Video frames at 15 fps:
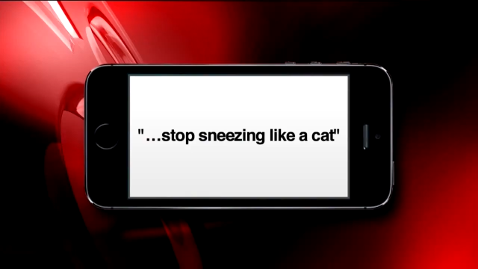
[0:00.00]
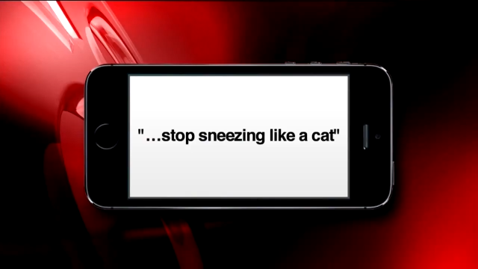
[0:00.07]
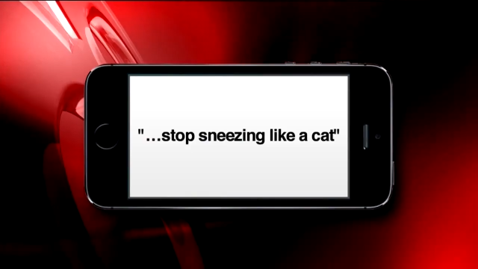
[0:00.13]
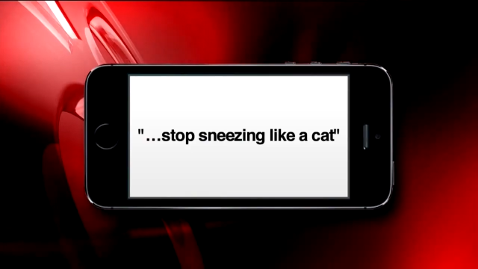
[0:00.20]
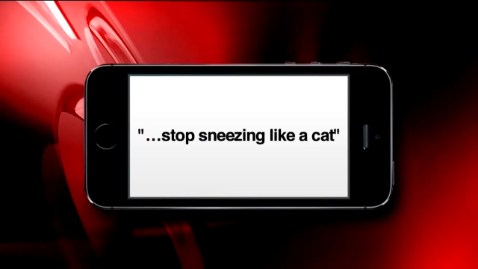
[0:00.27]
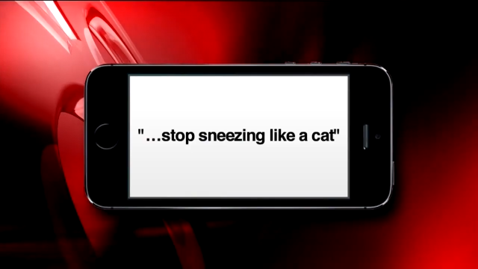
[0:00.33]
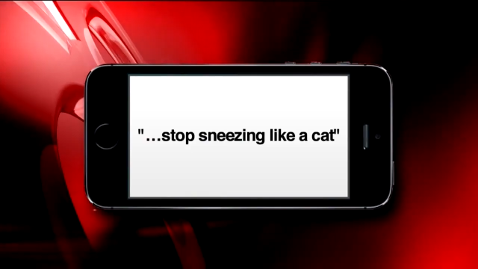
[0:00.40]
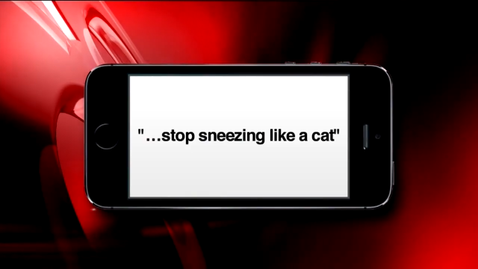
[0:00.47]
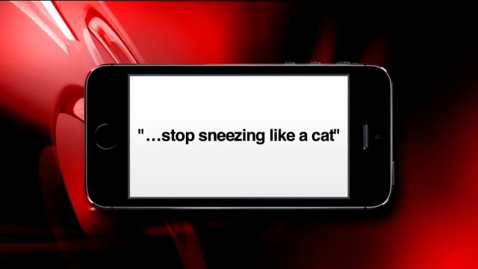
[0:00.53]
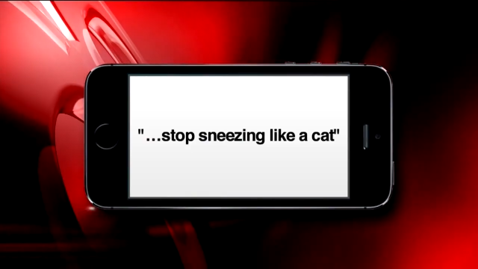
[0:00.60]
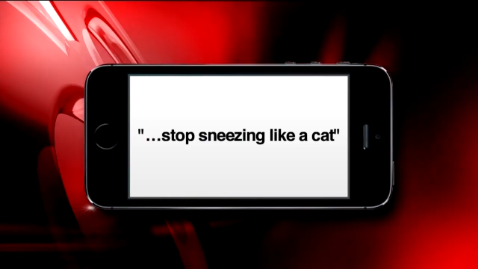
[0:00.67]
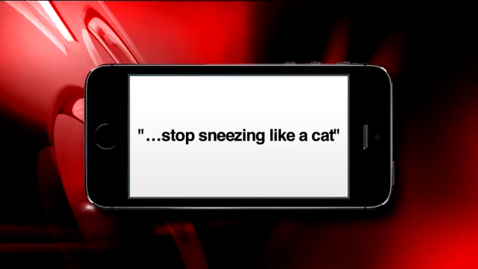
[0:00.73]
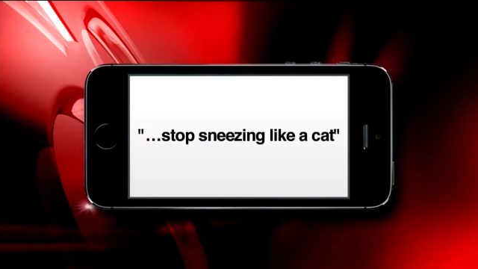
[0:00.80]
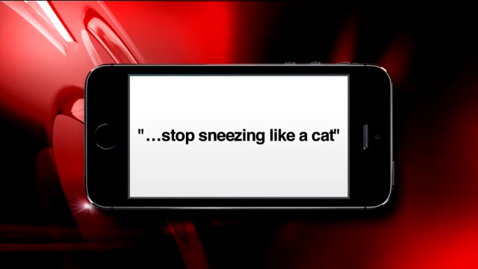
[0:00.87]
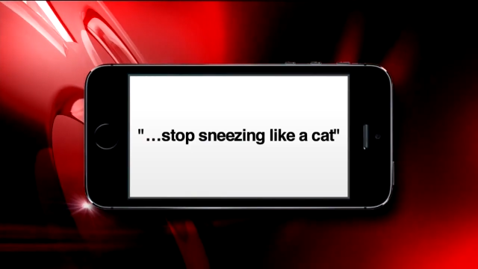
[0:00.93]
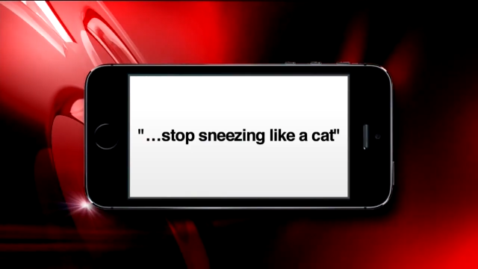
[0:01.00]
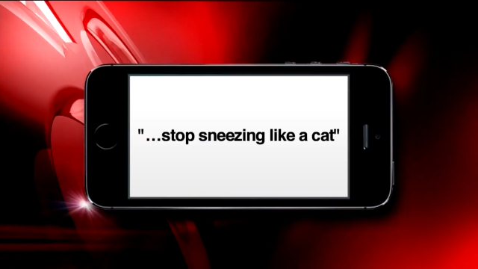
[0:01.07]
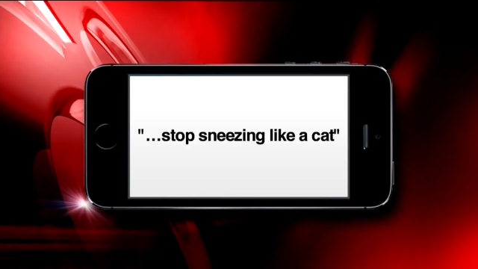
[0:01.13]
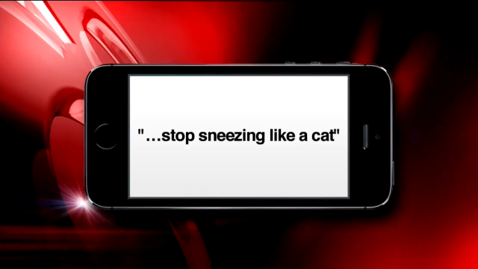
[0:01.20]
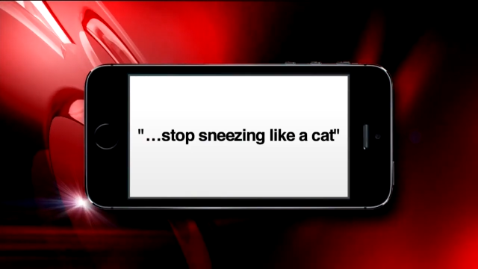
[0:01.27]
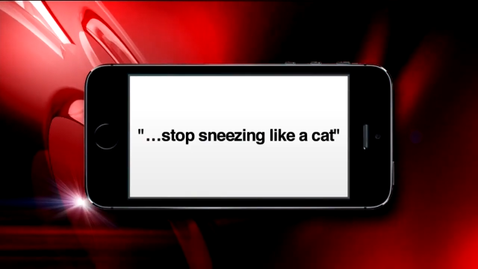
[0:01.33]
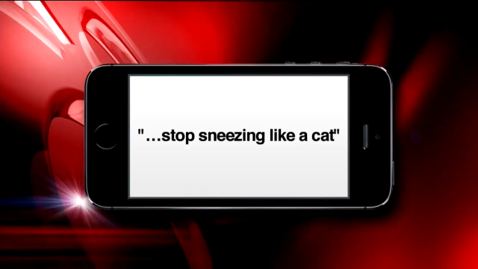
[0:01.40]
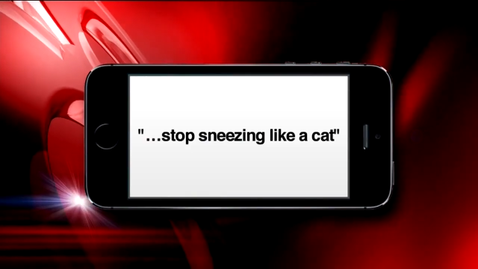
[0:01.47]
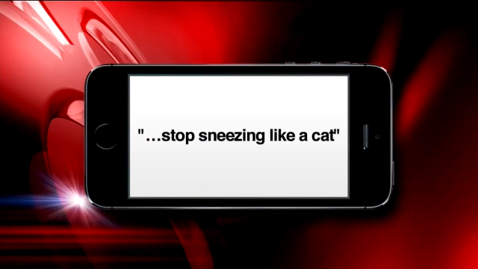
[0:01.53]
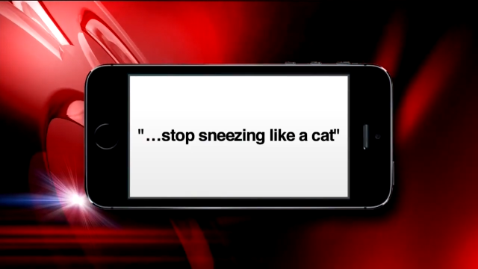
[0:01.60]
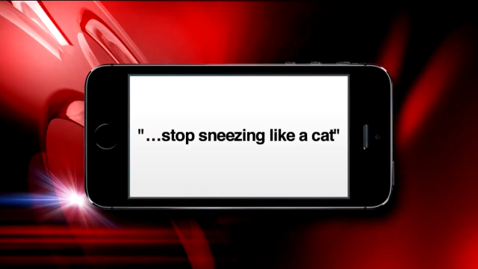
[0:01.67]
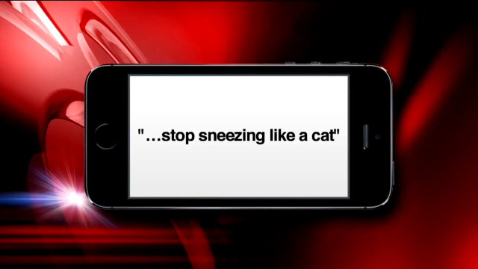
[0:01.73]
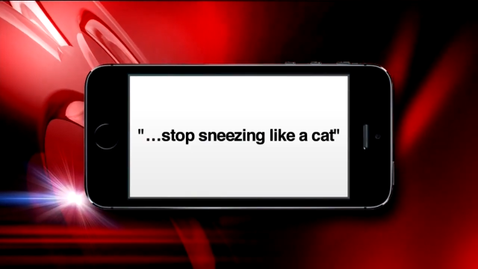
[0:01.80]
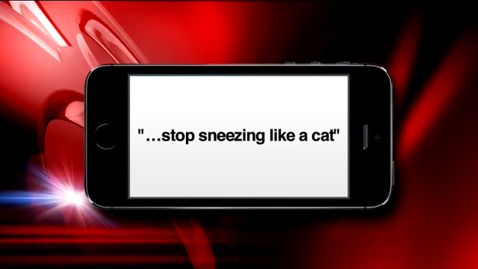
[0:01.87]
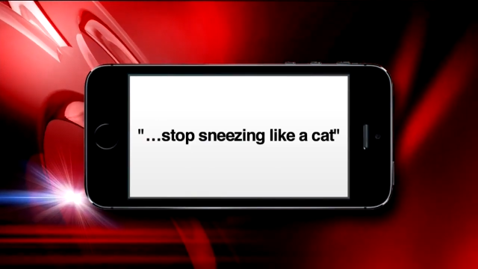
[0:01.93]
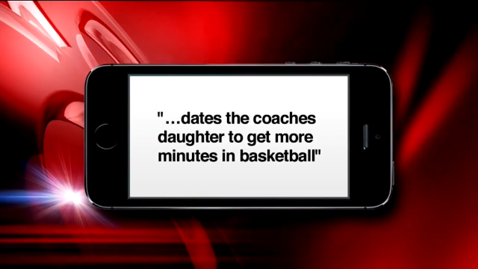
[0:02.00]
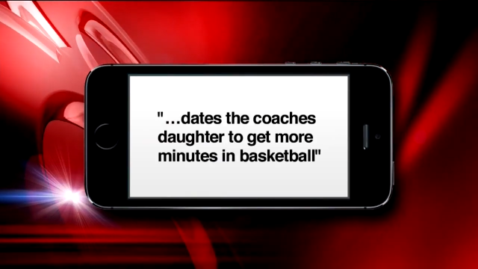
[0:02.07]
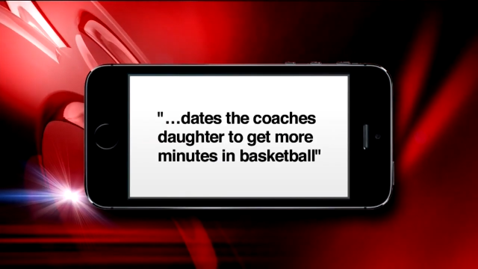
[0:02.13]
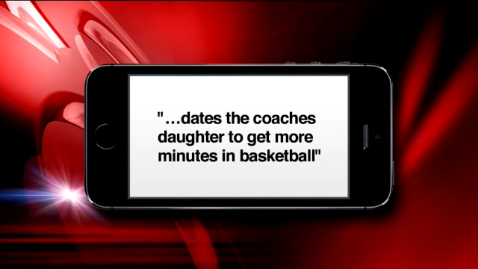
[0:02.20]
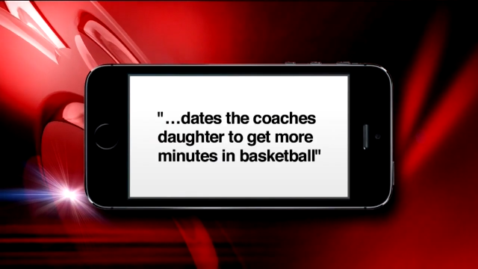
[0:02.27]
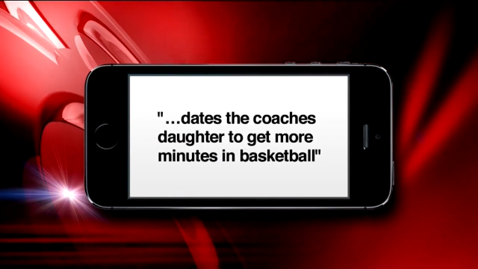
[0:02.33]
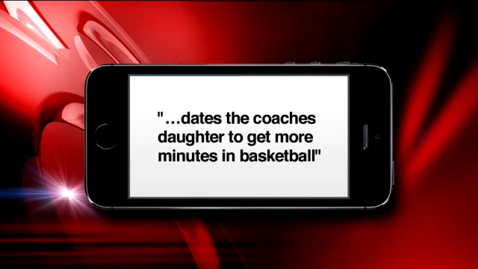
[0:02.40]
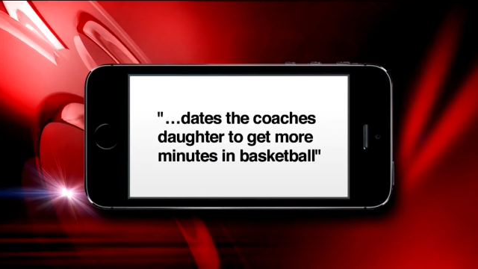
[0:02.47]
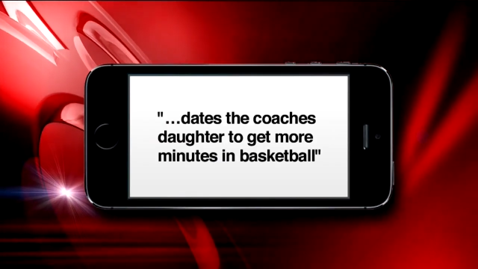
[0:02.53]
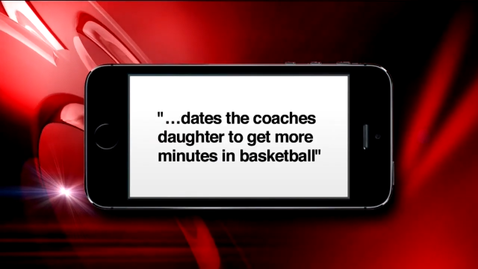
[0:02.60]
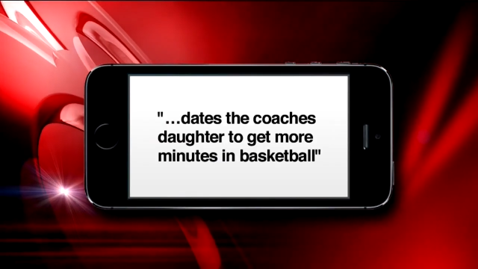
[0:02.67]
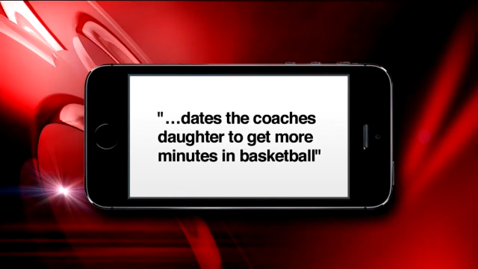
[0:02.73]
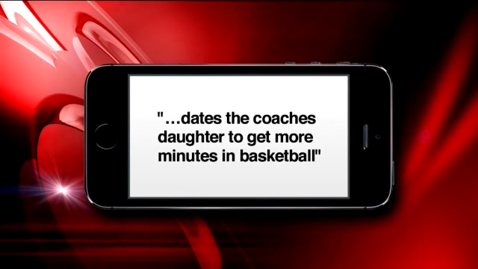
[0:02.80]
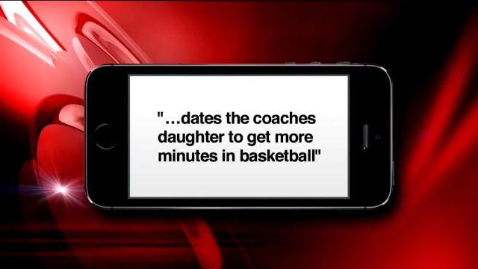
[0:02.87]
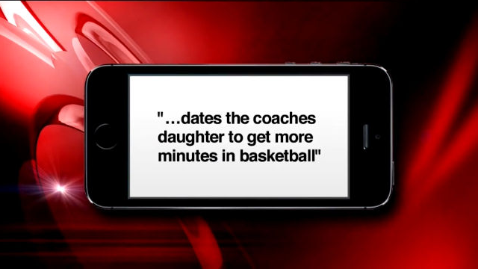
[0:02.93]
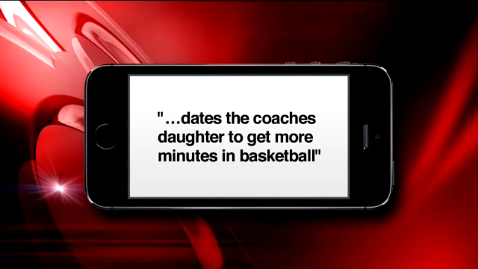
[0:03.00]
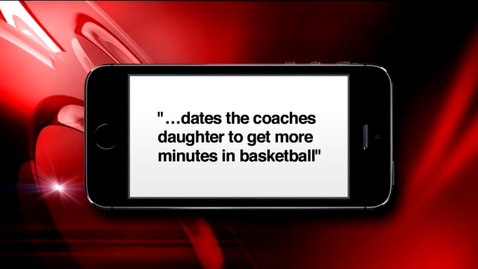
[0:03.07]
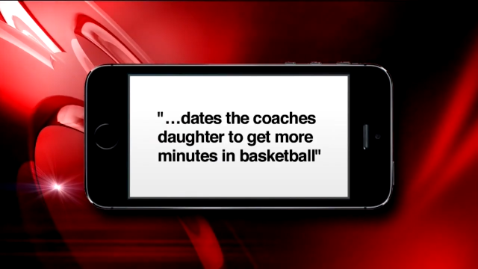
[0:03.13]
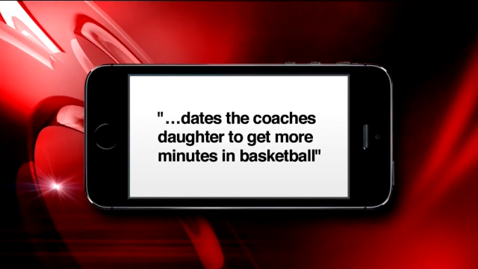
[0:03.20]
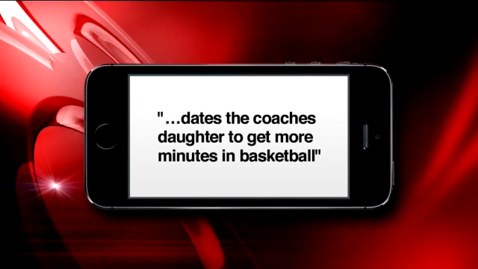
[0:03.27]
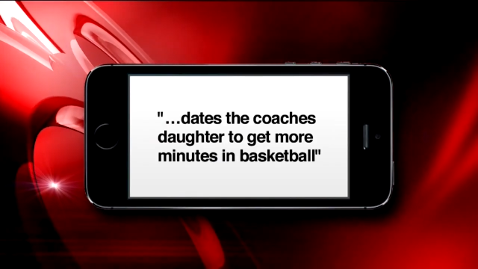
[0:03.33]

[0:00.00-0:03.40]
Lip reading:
(no speaker visible)